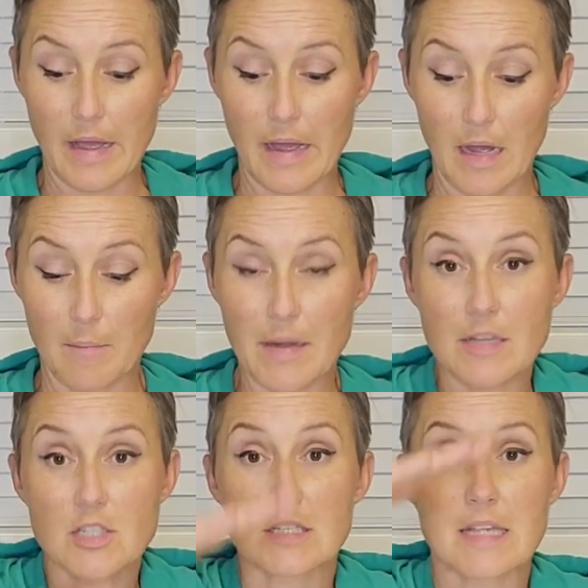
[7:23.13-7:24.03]
Um, and
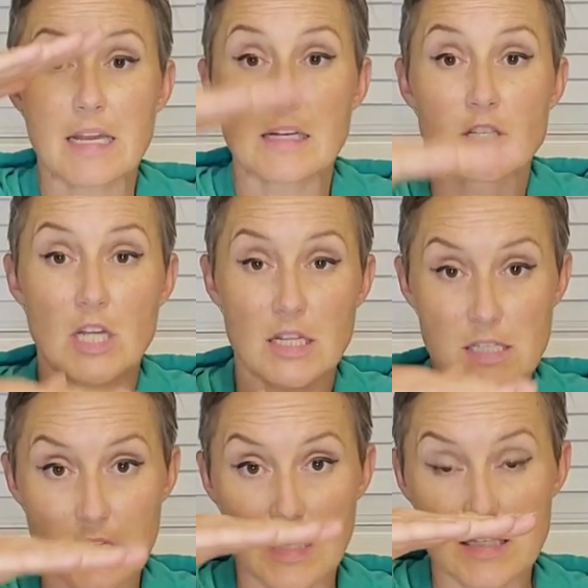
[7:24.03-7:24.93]
it just, it
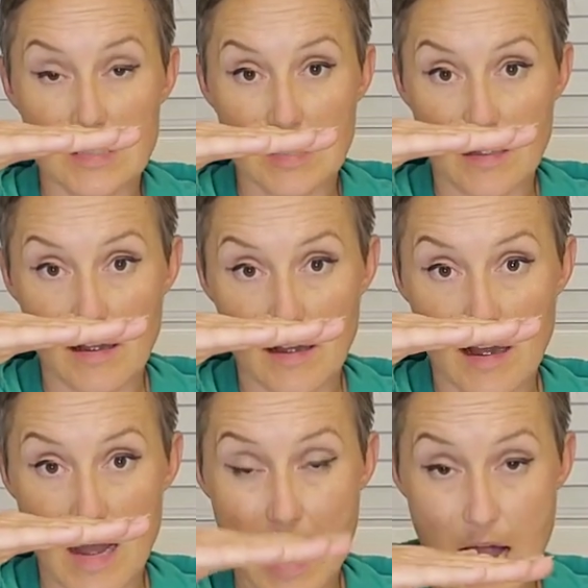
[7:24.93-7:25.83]
adjusted its
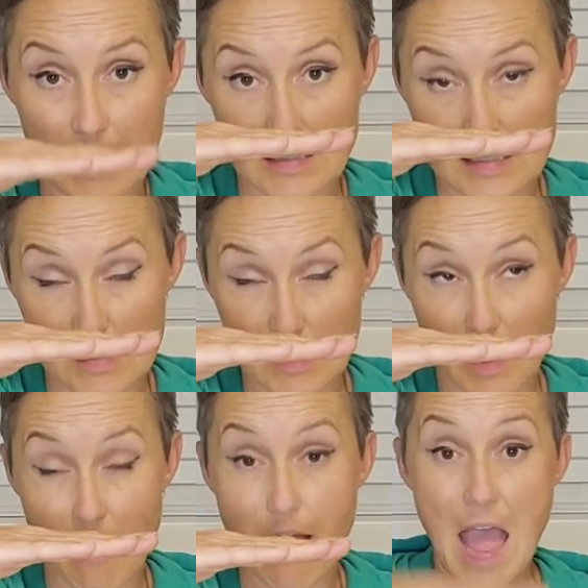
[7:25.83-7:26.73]
heights
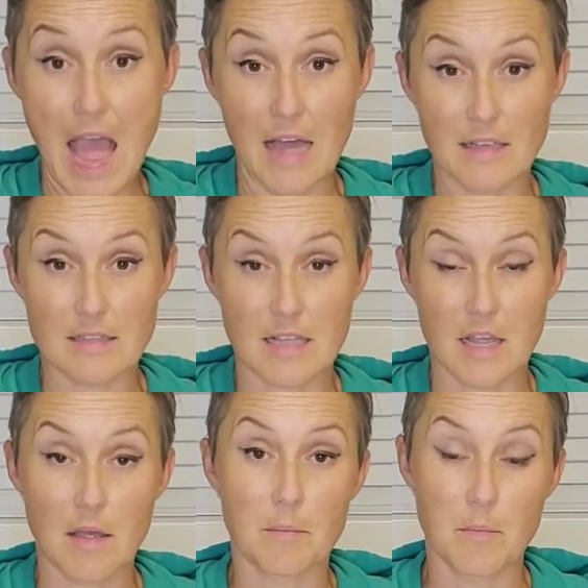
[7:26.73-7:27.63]
as
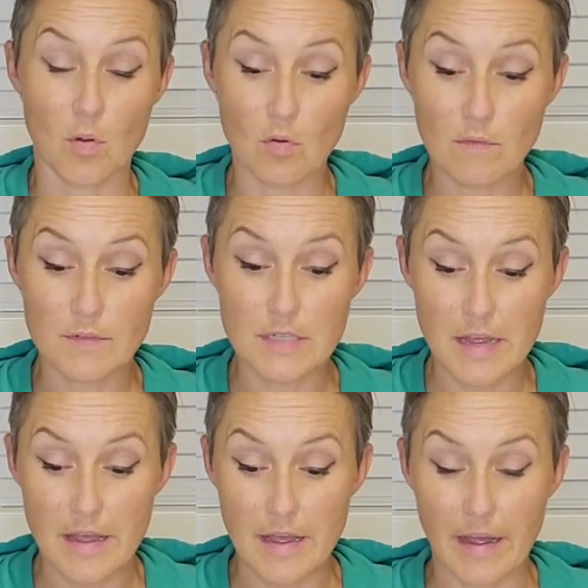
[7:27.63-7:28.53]
it moved.
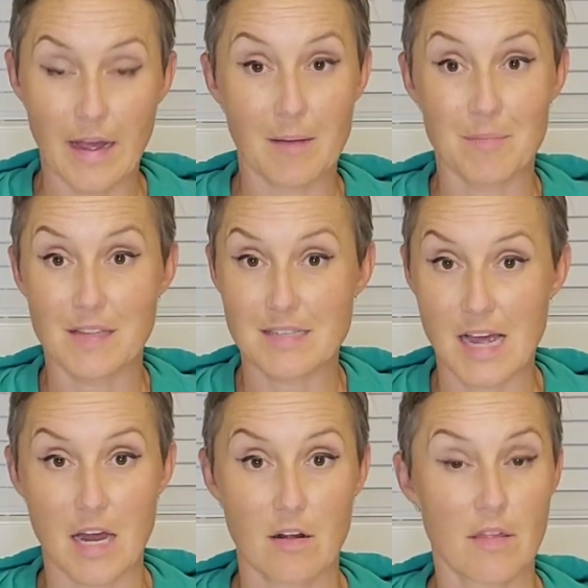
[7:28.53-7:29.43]
Um, the
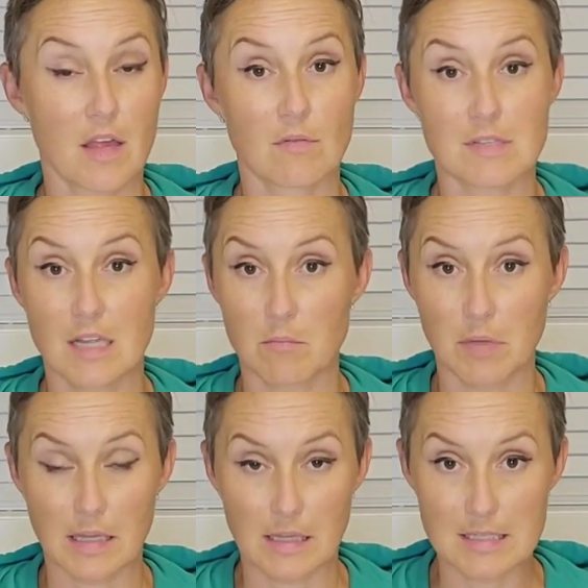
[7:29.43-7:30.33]
entire thing was
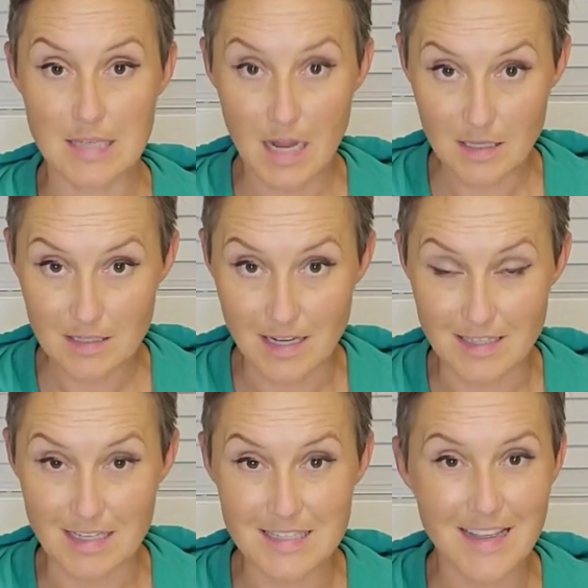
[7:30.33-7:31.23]
completely silent, as
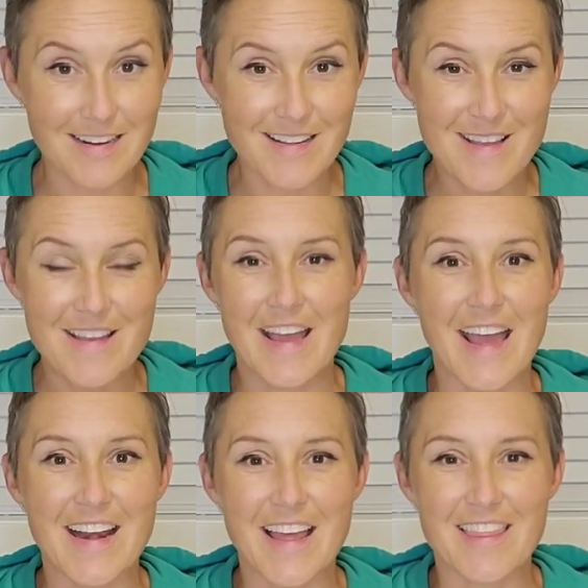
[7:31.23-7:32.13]
I said.
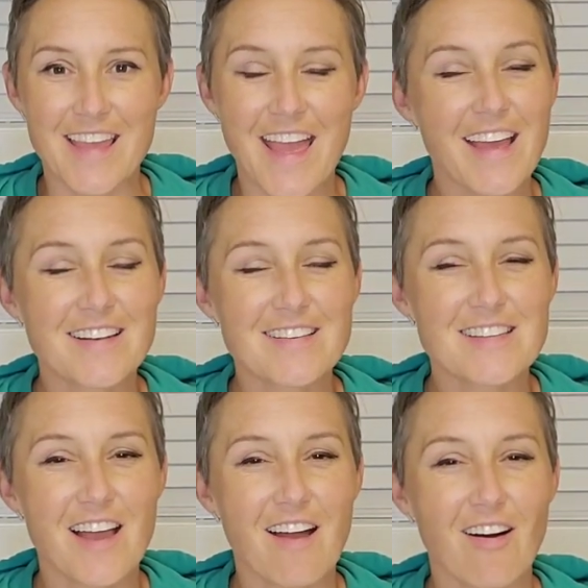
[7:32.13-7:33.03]
And at the end,
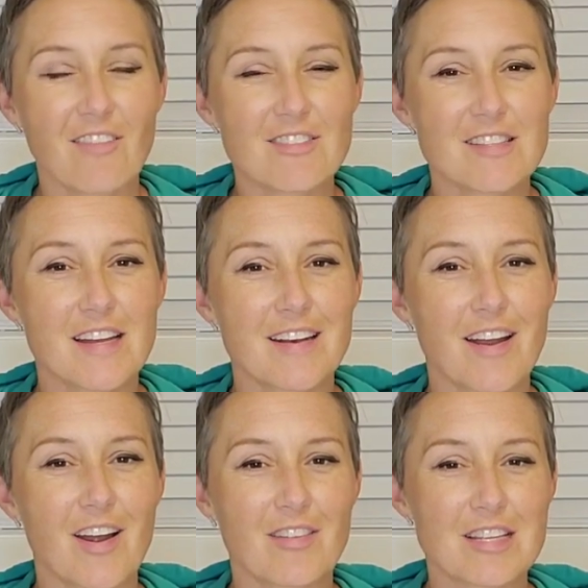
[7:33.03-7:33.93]
all of a sudden I
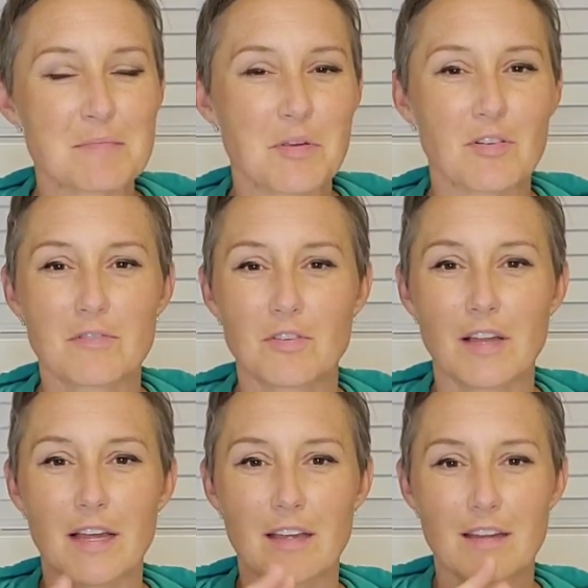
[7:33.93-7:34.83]
heard this beautiful
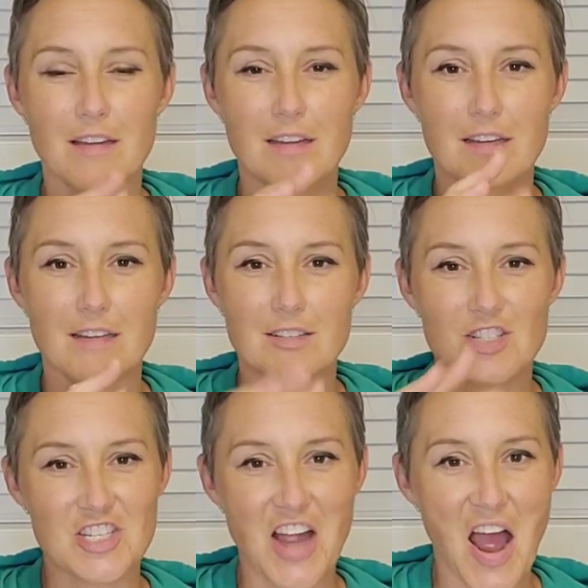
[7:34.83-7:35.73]
like
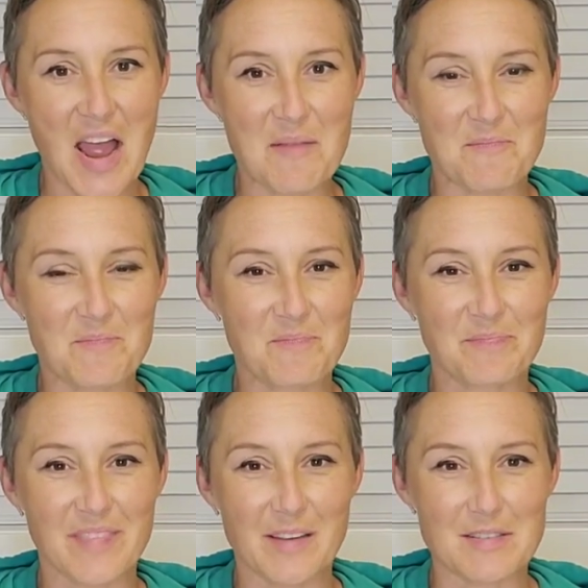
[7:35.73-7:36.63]
chime.
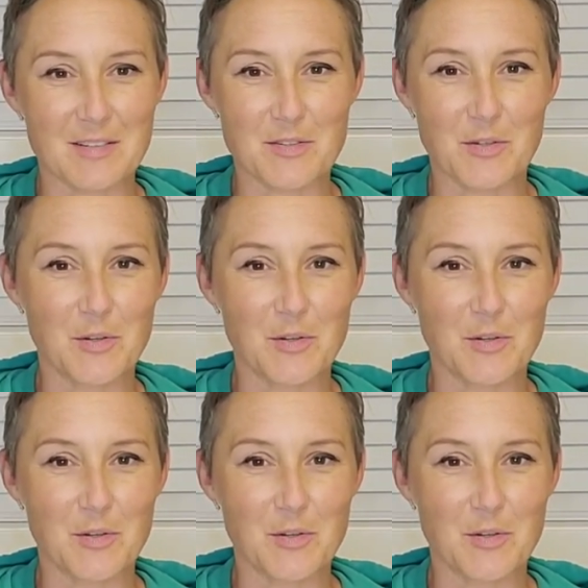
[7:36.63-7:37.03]
It's like,